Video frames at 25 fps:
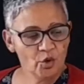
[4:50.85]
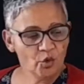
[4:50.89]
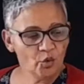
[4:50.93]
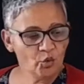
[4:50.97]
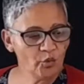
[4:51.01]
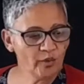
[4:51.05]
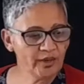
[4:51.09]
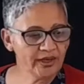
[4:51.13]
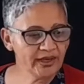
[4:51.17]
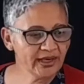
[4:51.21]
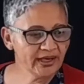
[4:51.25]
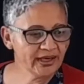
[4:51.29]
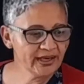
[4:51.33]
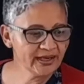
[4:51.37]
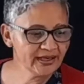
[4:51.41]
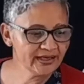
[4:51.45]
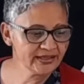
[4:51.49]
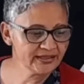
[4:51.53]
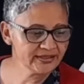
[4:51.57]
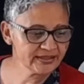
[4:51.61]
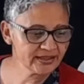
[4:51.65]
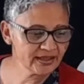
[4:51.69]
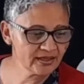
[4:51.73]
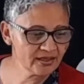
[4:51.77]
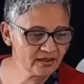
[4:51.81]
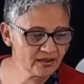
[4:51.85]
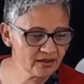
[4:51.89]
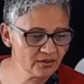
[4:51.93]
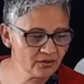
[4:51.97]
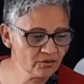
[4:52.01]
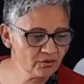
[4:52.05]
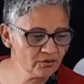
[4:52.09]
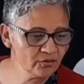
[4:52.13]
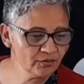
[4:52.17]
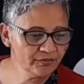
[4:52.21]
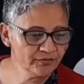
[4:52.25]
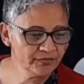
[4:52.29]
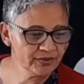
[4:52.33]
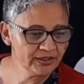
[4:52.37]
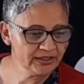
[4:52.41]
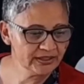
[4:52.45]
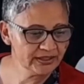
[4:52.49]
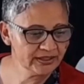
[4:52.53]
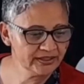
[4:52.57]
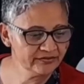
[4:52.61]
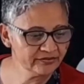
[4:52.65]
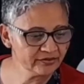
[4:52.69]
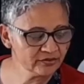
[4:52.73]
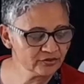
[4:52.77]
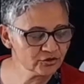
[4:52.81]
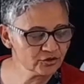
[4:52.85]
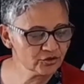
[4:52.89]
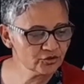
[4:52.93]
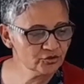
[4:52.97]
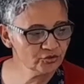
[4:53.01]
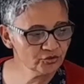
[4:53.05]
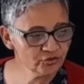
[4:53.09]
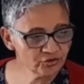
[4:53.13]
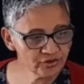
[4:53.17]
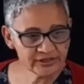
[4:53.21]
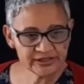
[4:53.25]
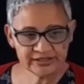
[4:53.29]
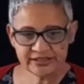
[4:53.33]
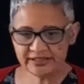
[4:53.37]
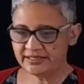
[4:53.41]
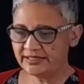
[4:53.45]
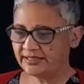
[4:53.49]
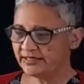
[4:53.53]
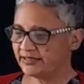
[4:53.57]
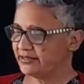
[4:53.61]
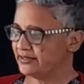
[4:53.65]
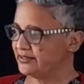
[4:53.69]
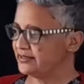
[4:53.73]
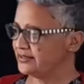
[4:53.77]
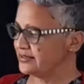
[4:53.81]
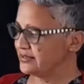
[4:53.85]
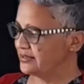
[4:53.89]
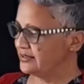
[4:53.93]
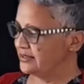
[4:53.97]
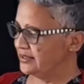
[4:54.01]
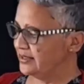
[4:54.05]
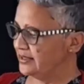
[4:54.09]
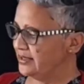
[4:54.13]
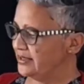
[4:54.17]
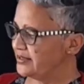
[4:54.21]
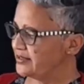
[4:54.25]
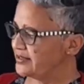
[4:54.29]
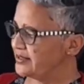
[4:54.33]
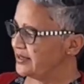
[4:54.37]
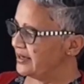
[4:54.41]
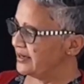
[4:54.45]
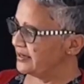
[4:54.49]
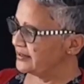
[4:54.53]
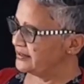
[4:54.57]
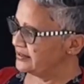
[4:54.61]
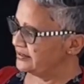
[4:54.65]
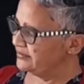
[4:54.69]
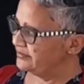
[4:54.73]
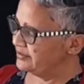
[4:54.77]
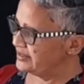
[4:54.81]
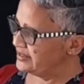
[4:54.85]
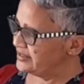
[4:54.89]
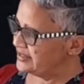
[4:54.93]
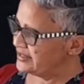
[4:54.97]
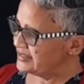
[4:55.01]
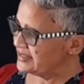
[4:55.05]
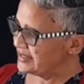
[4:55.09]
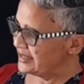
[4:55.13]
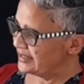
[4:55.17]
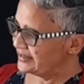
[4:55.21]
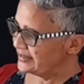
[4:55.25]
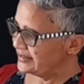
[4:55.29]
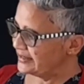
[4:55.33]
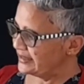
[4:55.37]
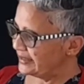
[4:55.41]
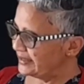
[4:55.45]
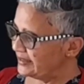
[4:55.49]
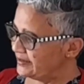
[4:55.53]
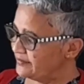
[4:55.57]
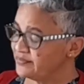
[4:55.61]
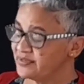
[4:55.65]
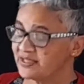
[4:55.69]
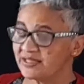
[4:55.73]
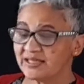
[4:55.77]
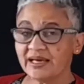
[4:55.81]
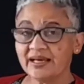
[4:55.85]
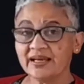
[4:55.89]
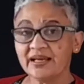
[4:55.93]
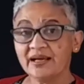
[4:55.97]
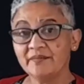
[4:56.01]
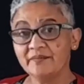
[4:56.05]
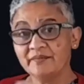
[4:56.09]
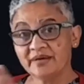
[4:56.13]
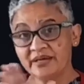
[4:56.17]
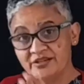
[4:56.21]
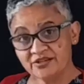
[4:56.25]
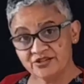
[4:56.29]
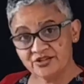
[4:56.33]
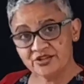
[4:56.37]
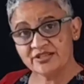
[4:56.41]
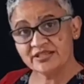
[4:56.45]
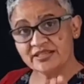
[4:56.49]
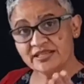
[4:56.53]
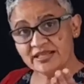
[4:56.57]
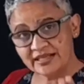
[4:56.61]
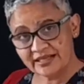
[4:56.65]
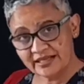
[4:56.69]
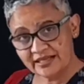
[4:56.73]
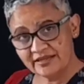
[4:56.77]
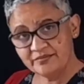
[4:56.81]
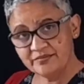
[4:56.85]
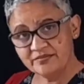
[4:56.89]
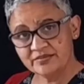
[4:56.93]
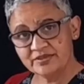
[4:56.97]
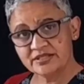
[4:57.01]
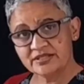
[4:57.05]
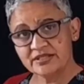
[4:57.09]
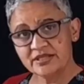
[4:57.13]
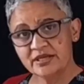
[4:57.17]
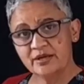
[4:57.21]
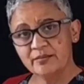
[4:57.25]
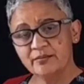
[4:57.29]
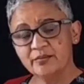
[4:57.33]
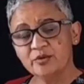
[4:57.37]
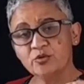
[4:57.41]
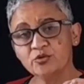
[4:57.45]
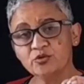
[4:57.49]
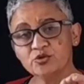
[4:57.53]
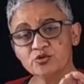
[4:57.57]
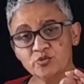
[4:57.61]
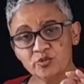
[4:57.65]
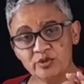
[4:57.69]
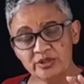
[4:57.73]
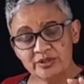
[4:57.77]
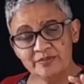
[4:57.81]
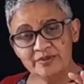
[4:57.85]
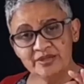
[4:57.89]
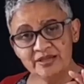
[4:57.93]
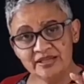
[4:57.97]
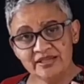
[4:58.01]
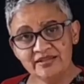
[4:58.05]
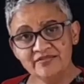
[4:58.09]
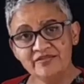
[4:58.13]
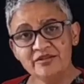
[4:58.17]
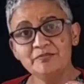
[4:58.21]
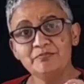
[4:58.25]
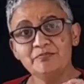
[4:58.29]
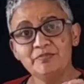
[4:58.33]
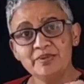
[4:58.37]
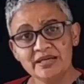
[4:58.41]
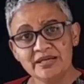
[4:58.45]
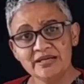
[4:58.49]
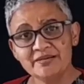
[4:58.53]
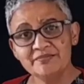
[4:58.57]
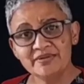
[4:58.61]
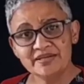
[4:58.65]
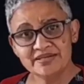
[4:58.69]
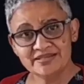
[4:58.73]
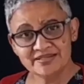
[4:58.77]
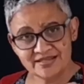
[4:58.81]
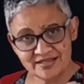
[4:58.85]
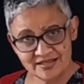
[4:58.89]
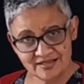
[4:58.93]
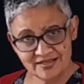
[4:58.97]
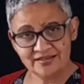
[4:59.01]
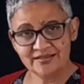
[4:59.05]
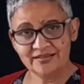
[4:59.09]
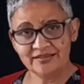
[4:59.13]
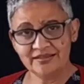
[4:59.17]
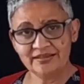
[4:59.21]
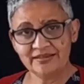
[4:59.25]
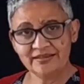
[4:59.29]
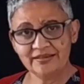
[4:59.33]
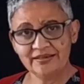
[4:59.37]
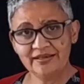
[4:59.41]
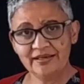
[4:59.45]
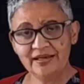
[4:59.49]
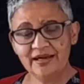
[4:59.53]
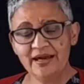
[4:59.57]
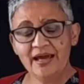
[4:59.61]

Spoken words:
Whereas our level 2 readers, the activities and games, and I mention games because we believe in play-based learning.